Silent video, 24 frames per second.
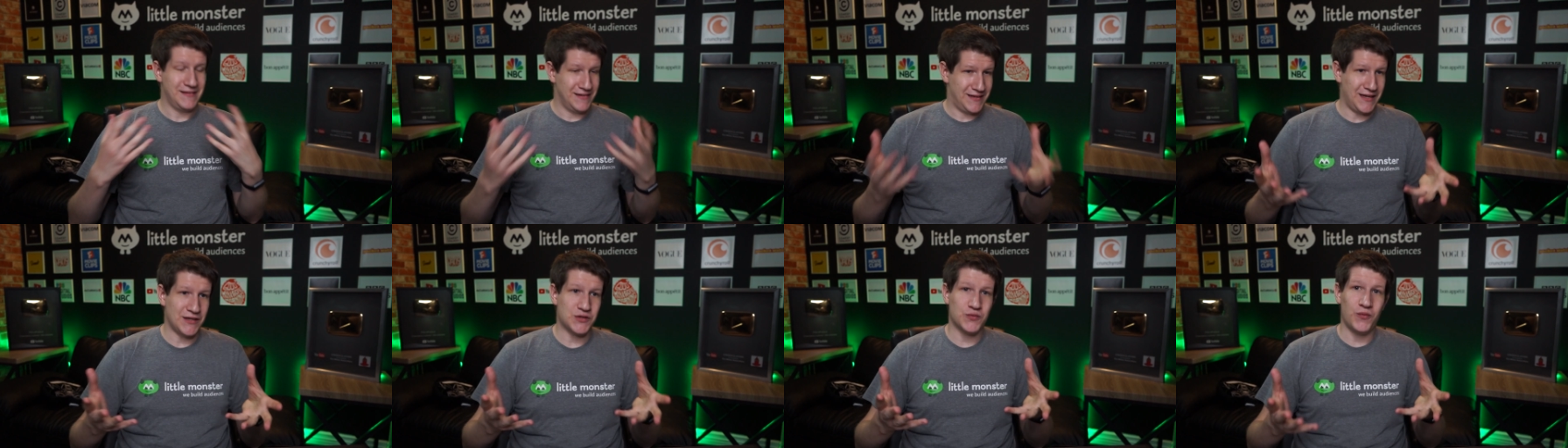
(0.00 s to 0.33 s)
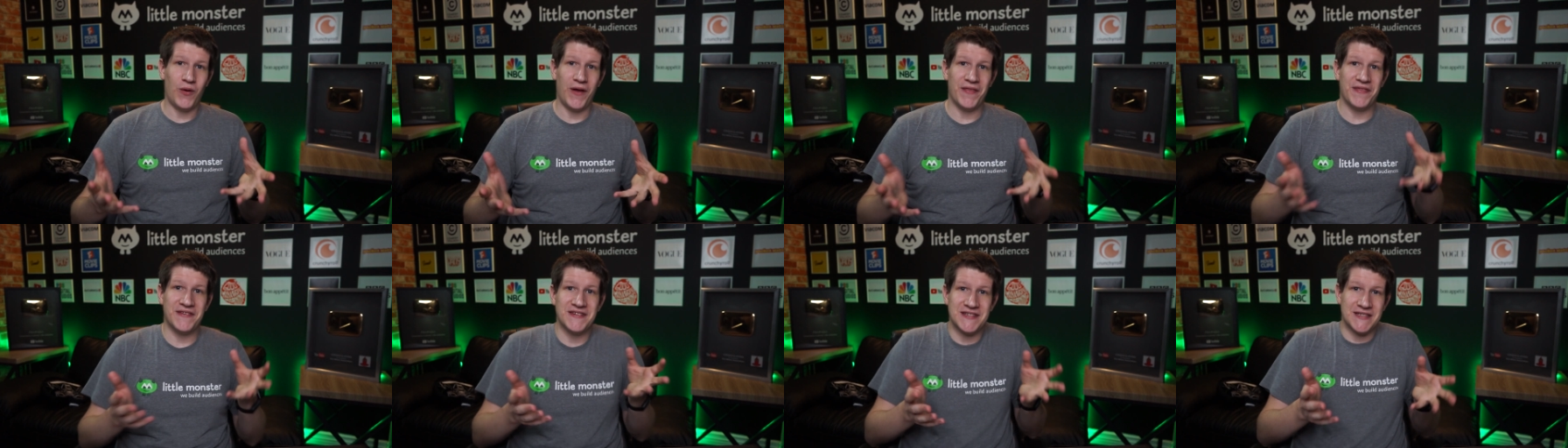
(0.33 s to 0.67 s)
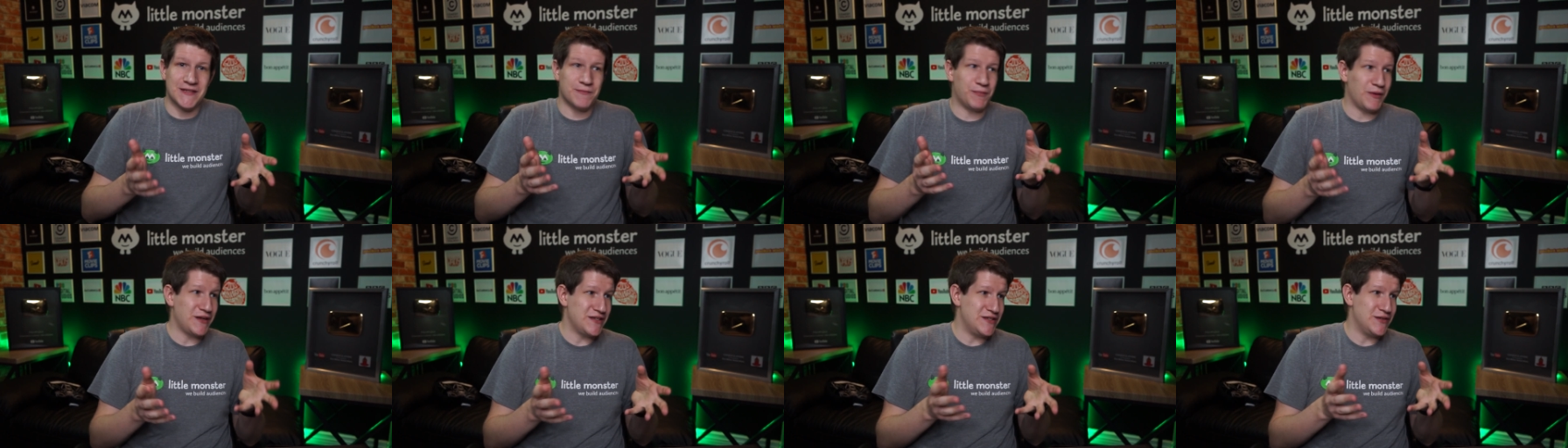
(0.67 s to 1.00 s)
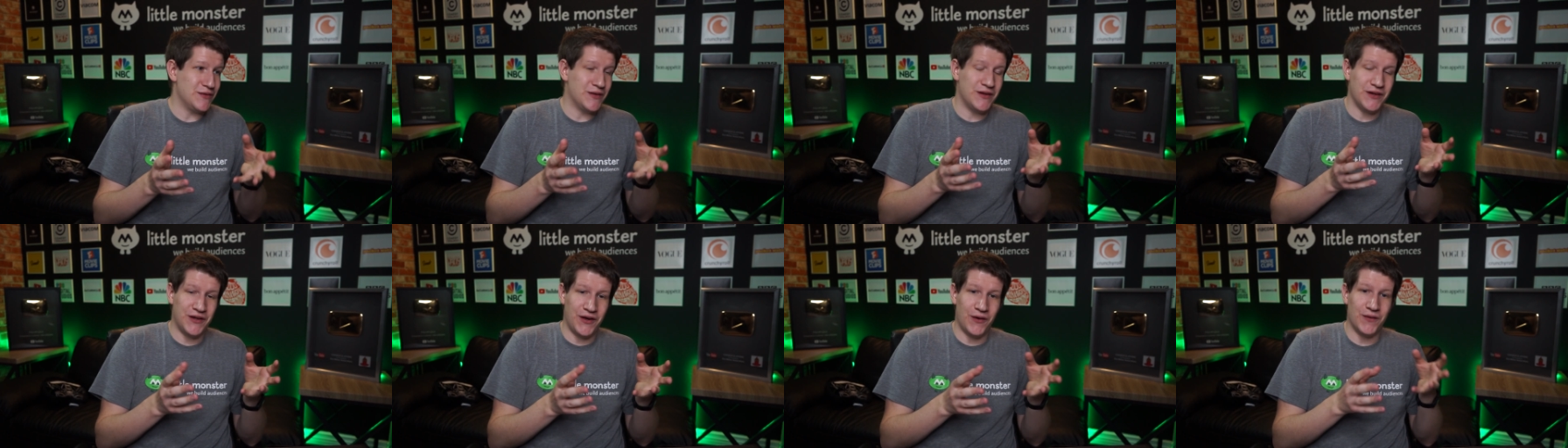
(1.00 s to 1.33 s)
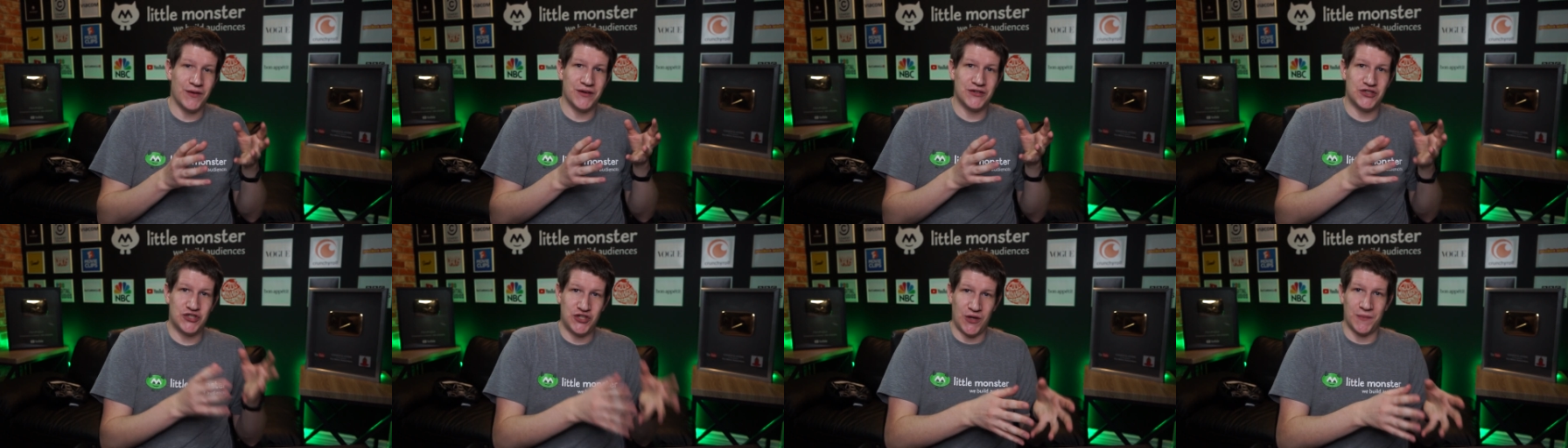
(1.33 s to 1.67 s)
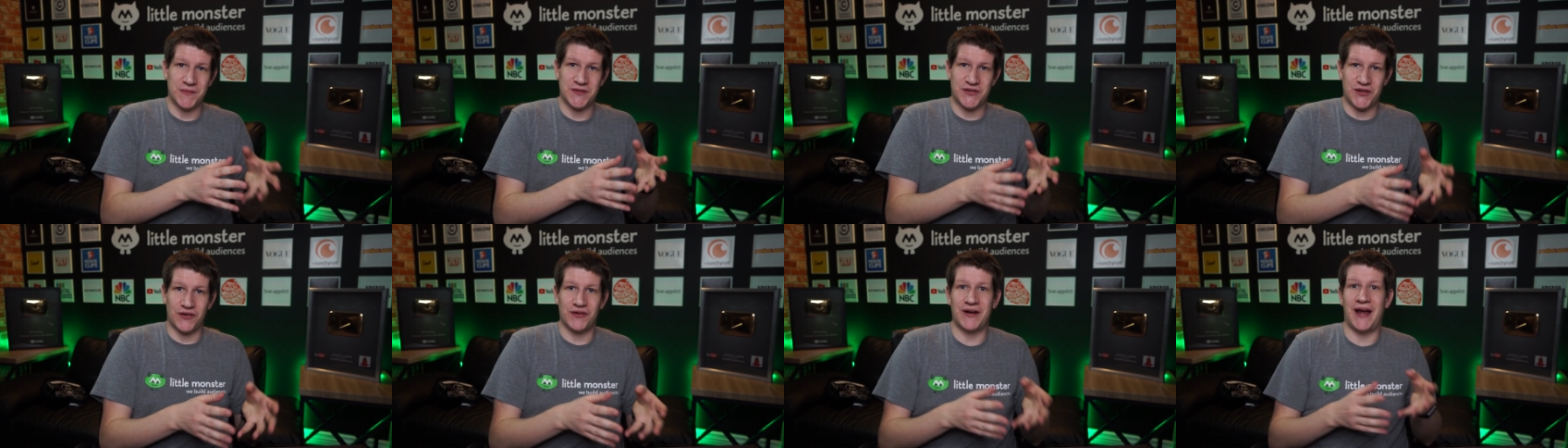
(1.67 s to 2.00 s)
Guess what? This is a place you can go to
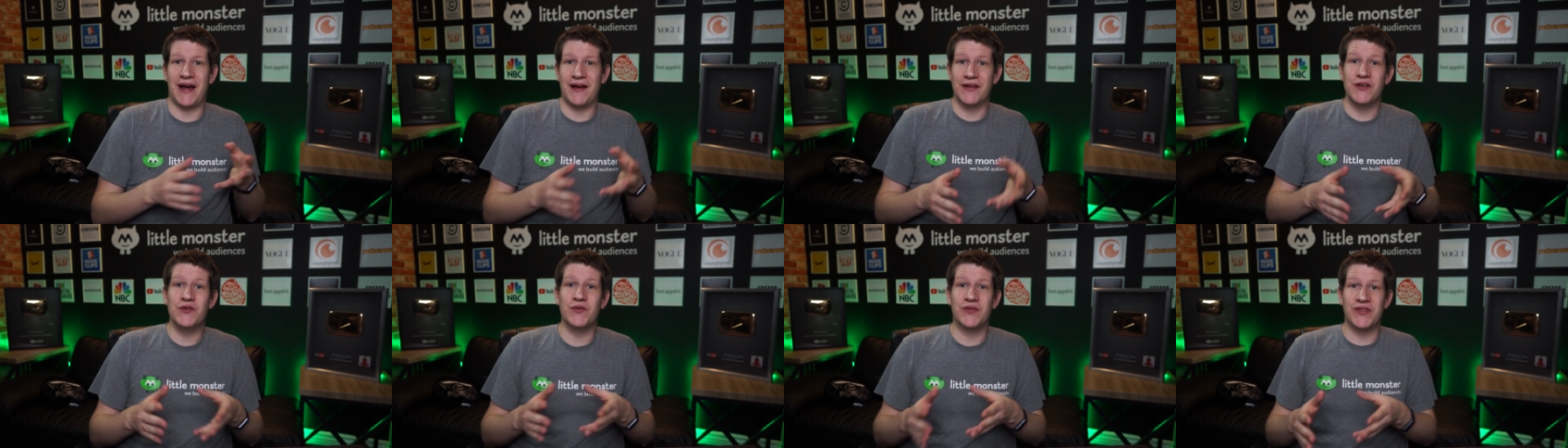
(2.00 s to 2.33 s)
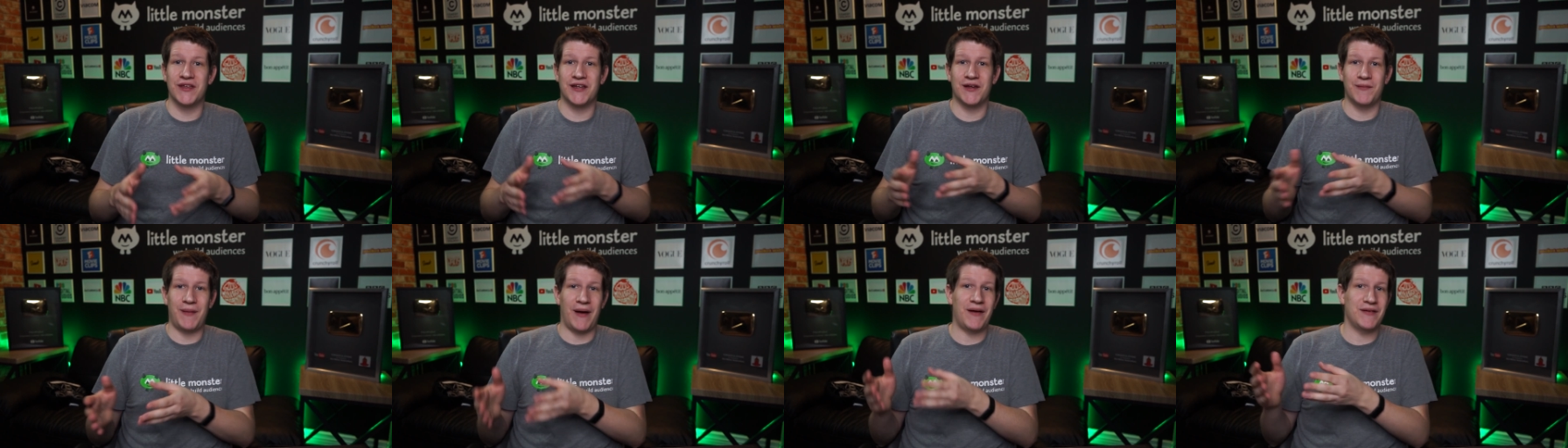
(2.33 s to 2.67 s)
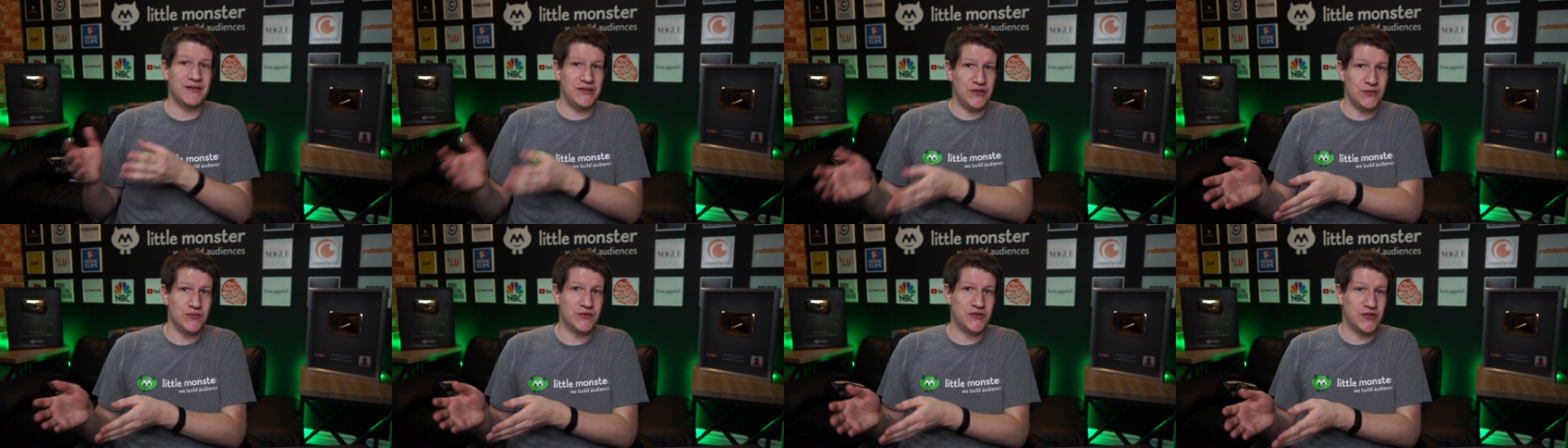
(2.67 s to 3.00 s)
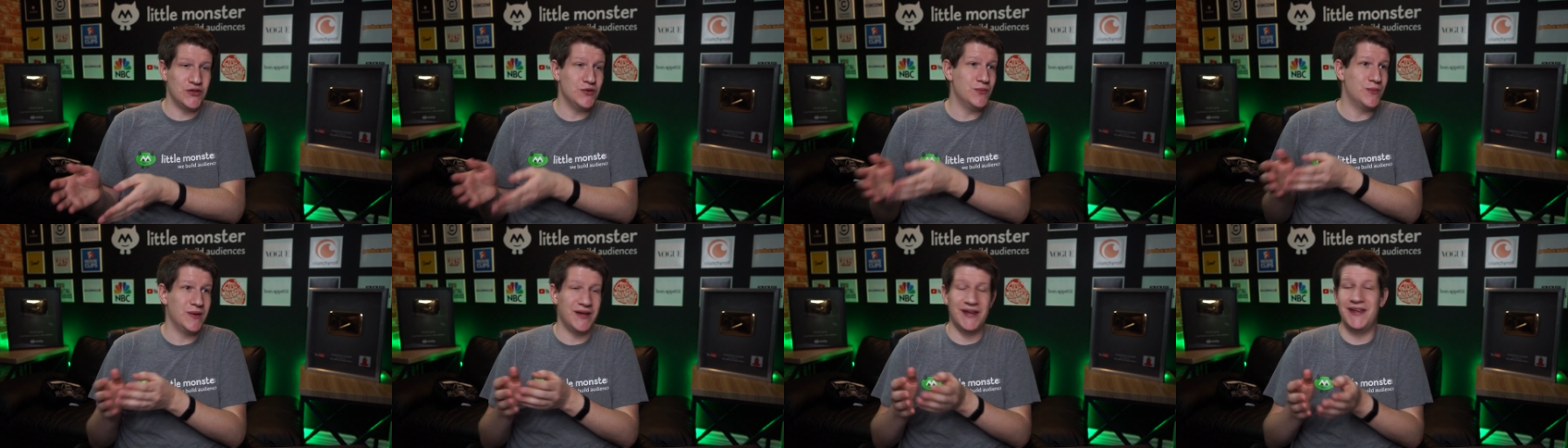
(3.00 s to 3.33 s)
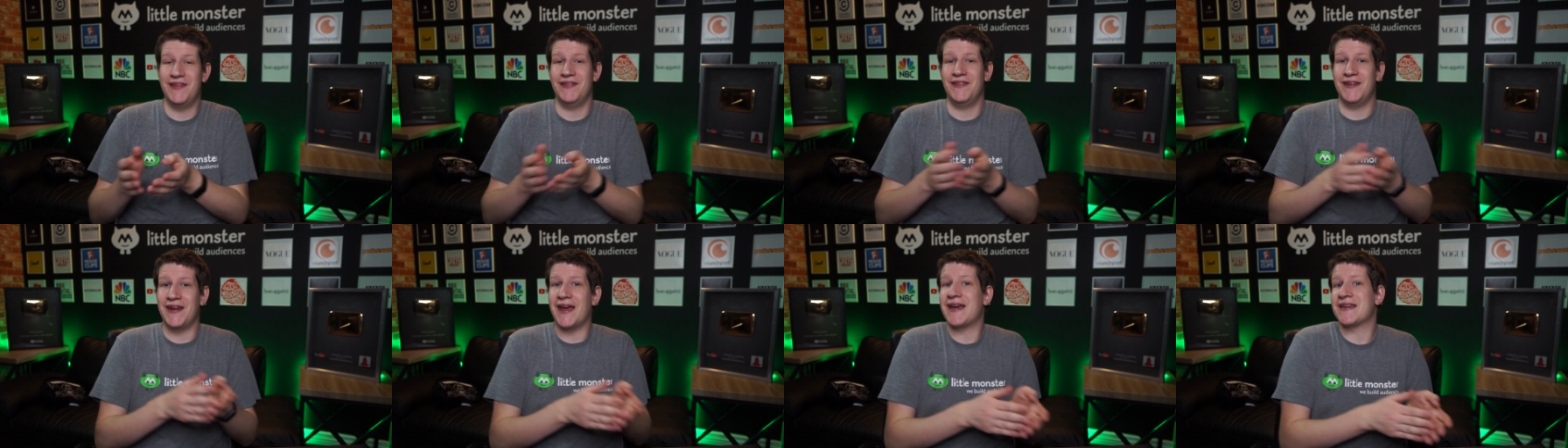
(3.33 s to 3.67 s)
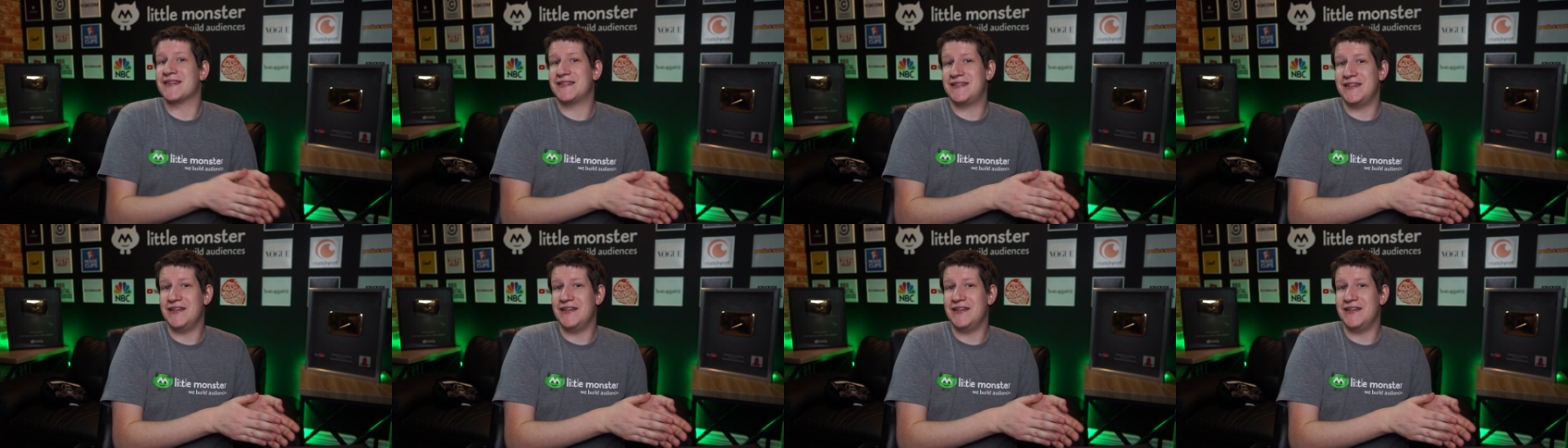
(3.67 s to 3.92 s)
jumpstart how you think about YouTube in the next